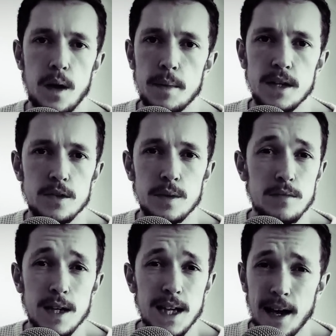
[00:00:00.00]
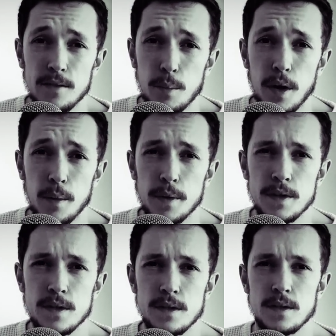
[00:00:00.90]
mean, do we really have a
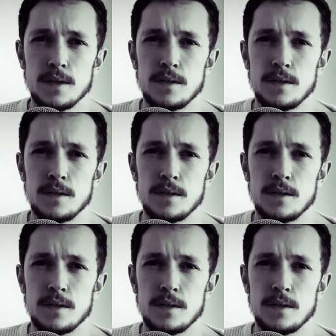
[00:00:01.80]
purpose?